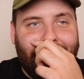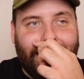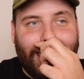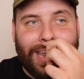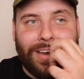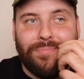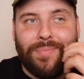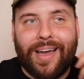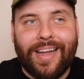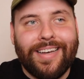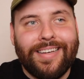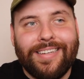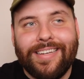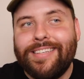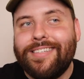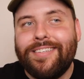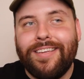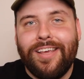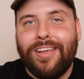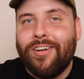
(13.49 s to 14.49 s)
in my
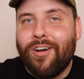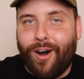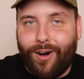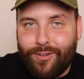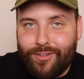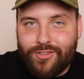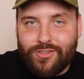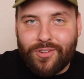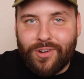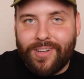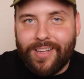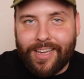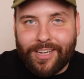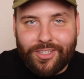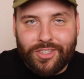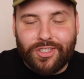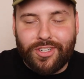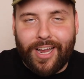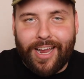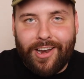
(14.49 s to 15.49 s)
Disney Cultural
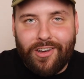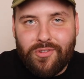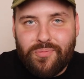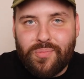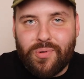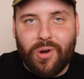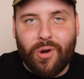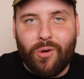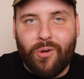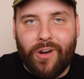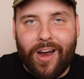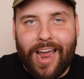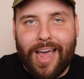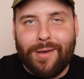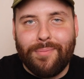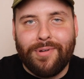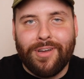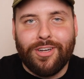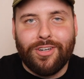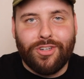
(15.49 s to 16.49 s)
Exchange
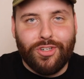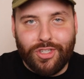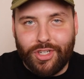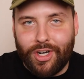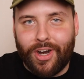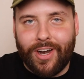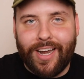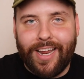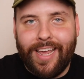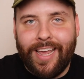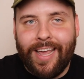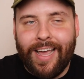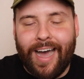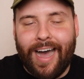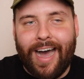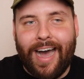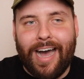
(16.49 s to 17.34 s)
Program journey.